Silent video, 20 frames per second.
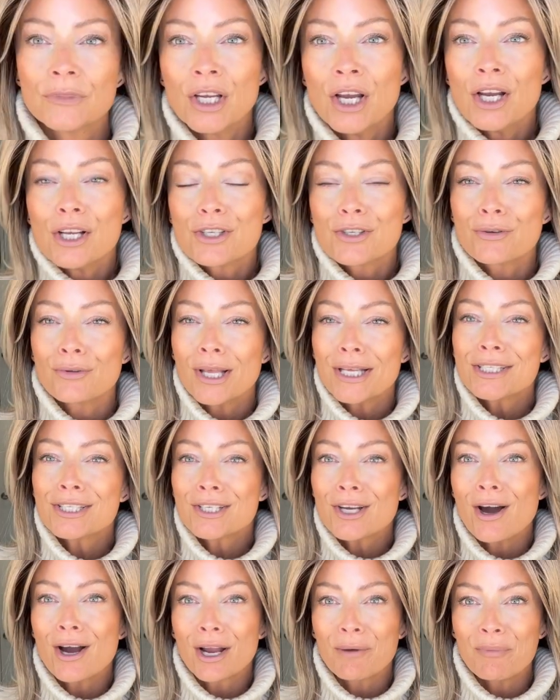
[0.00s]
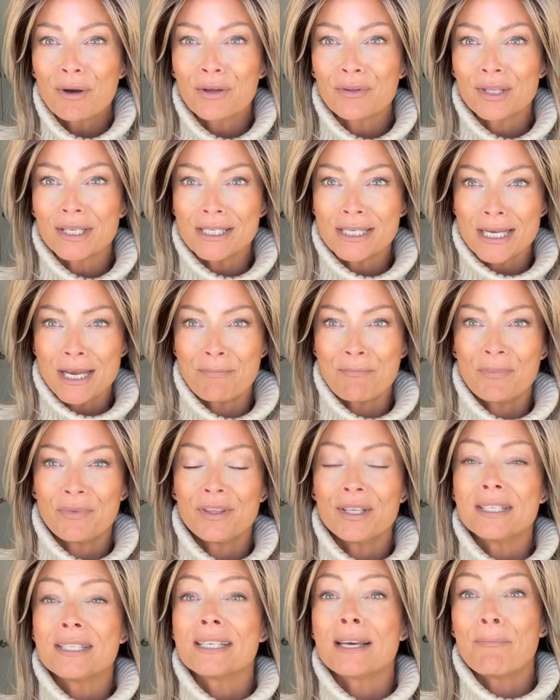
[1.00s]
So let's talk about the, dim
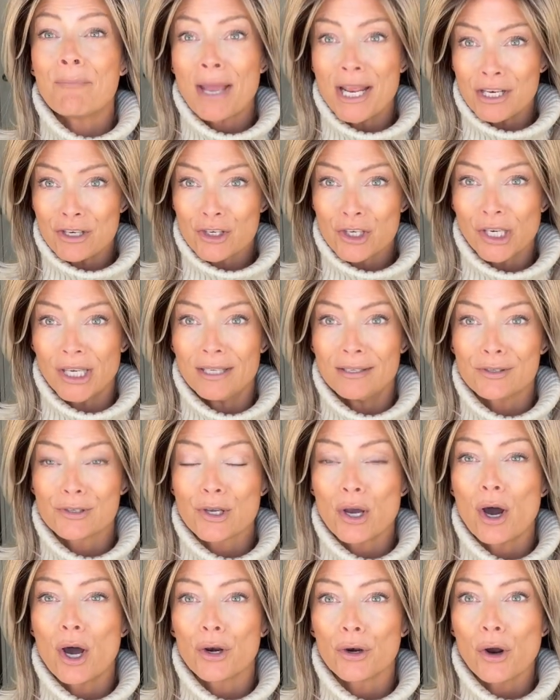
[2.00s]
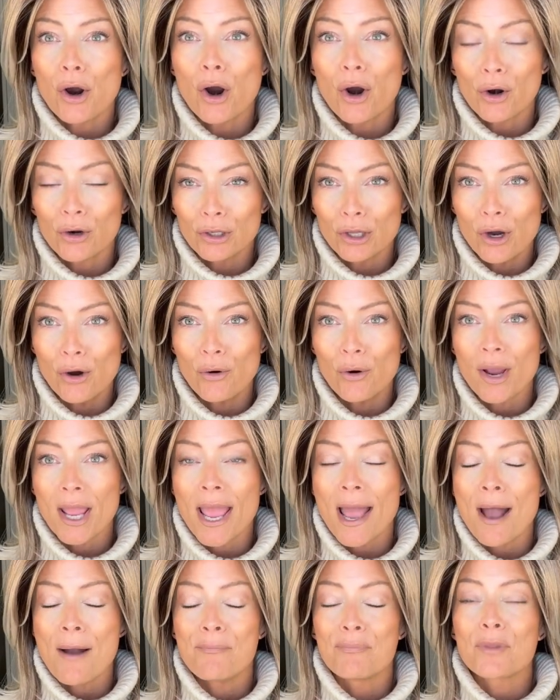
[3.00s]
the dimensions on Harlow.
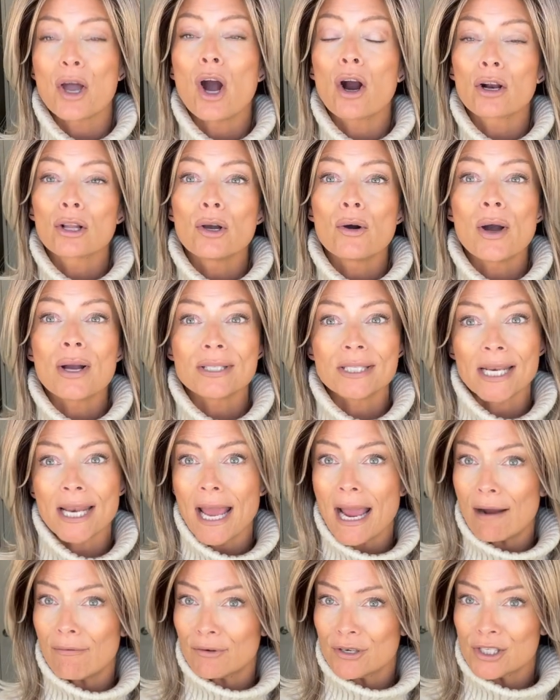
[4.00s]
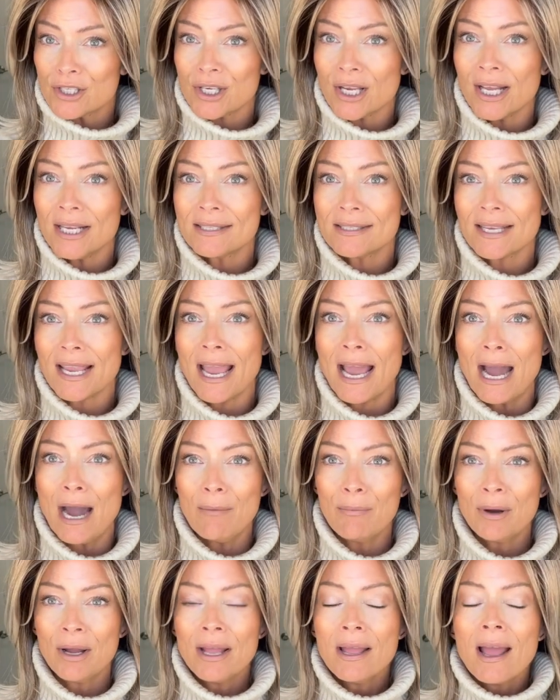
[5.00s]
Um, Harlow has an average size
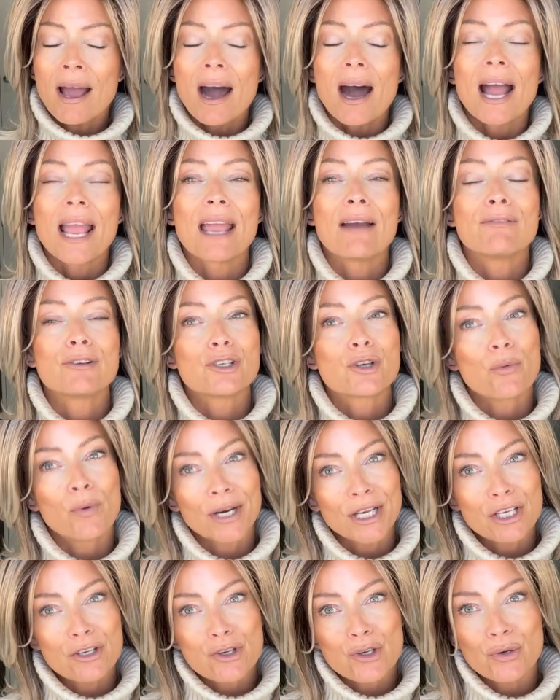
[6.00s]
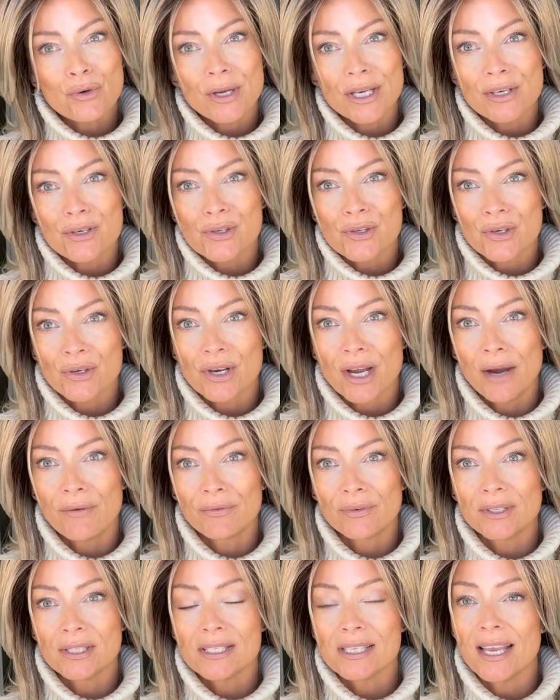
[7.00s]
cap. I have a twenty-two inch
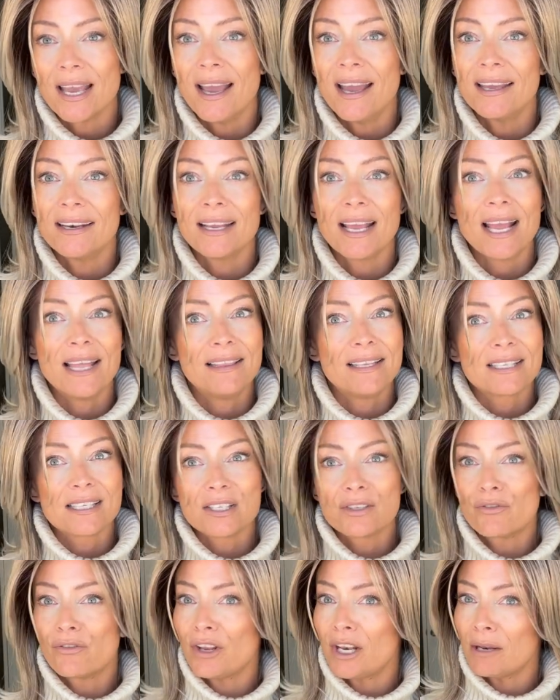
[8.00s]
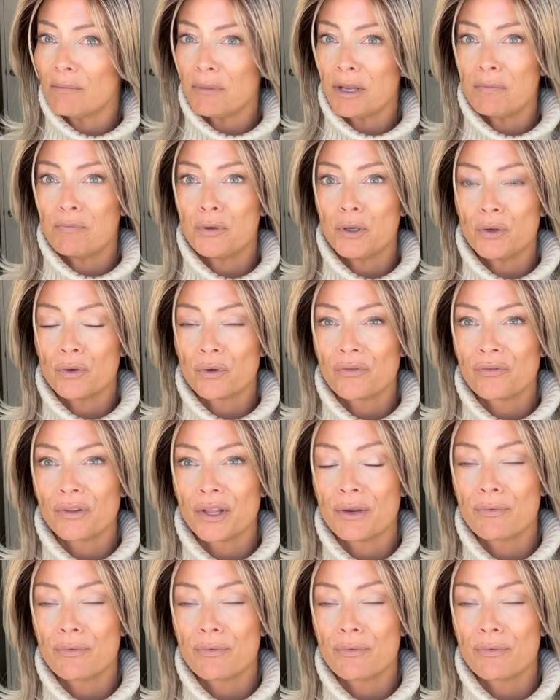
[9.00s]
circumference head, and this is fitting me beautifully